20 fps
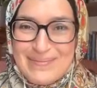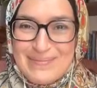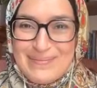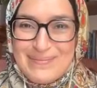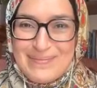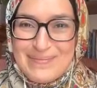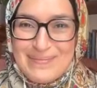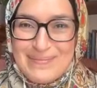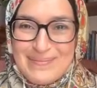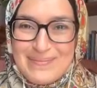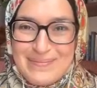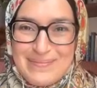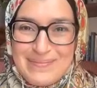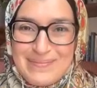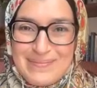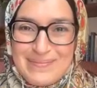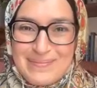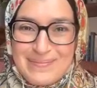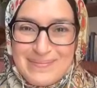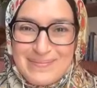
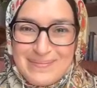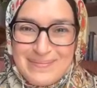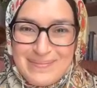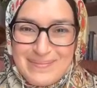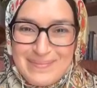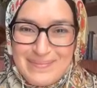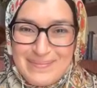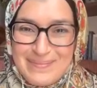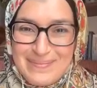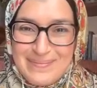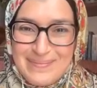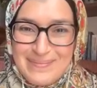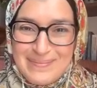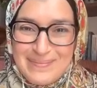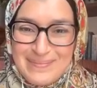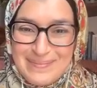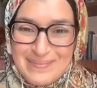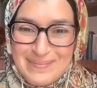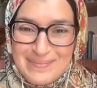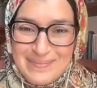
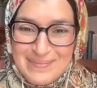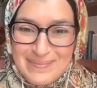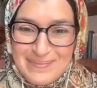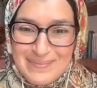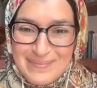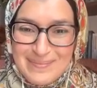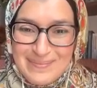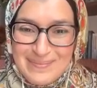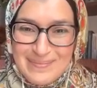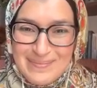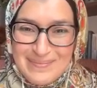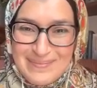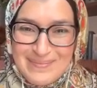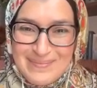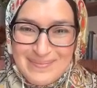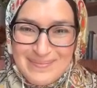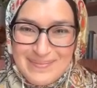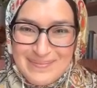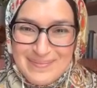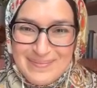
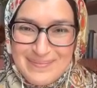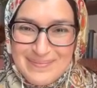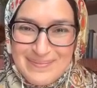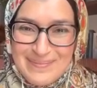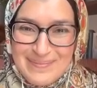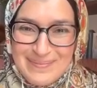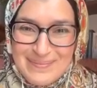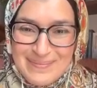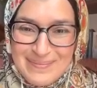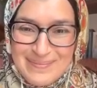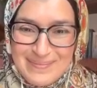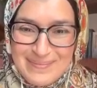No words are spoken by the person on screen.